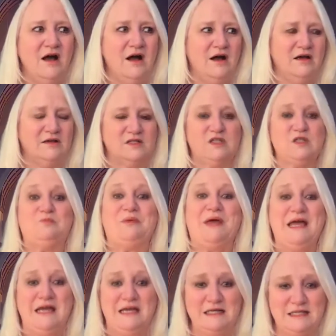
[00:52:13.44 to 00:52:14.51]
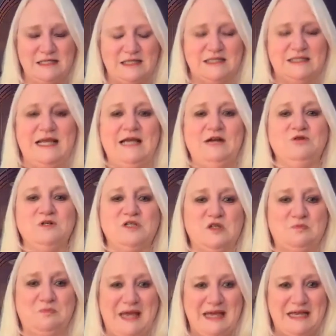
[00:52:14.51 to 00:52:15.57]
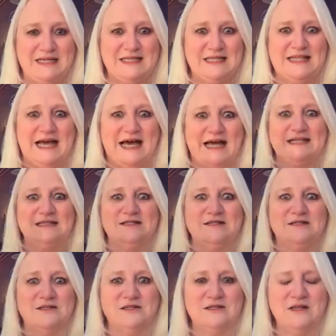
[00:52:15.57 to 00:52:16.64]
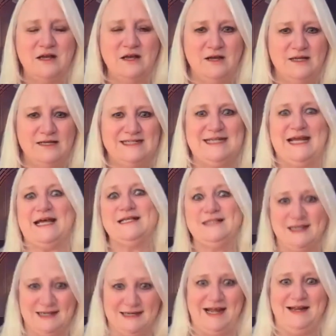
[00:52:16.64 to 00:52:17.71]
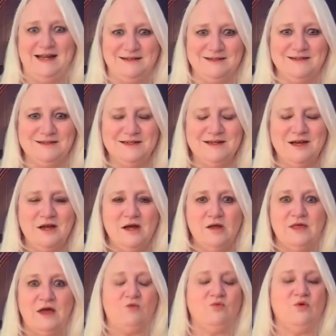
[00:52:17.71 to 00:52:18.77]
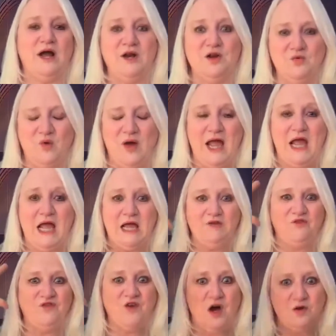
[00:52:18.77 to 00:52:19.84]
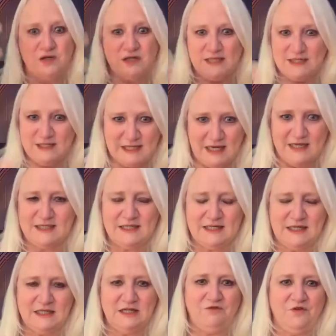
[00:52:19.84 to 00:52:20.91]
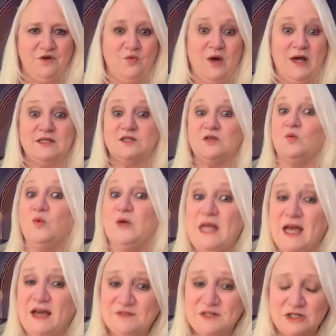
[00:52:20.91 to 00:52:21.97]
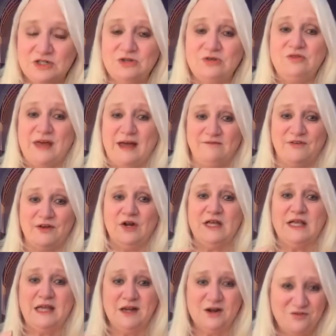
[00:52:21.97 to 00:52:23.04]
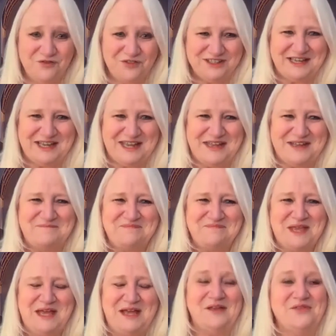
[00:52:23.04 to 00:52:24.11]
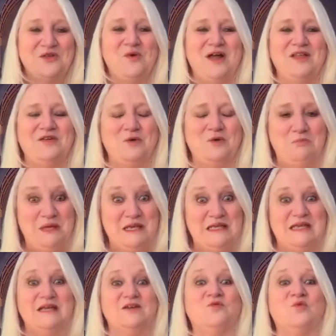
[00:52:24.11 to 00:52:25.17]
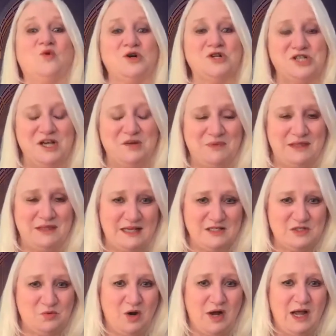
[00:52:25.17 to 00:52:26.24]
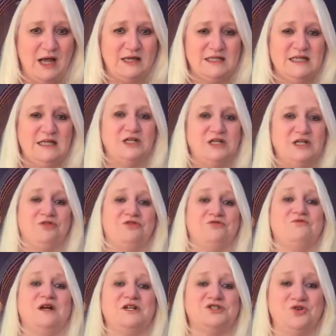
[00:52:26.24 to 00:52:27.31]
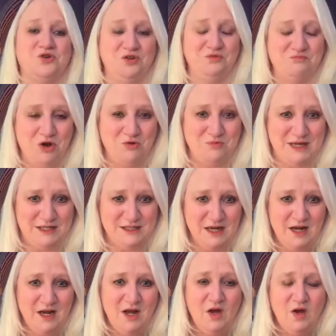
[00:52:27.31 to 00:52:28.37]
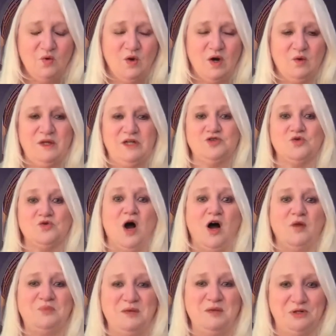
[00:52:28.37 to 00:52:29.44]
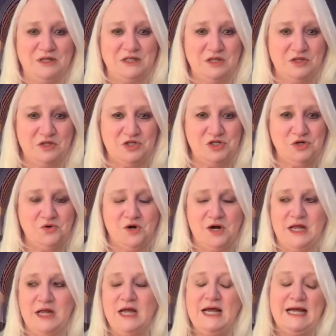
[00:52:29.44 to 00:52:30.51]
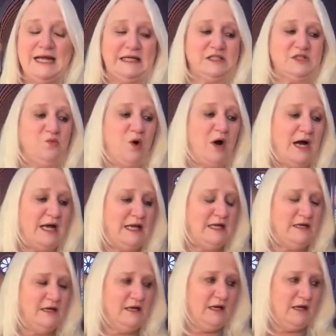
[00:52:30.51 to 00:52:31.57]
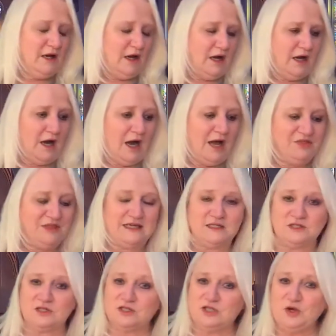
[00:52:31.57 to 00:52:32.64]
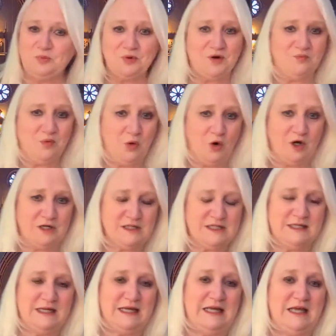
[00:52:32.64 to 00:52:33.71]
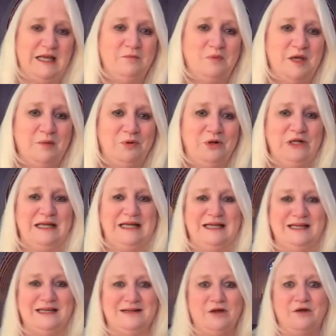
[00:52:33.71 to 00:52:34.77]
space, a sacred space that is designated, that right away focuses us in a different way. So we have to do that very carefully in the way that we begin worship. And that's why I teach a threshold moment where we draw people into the story. It's why I think it's super important to keep people in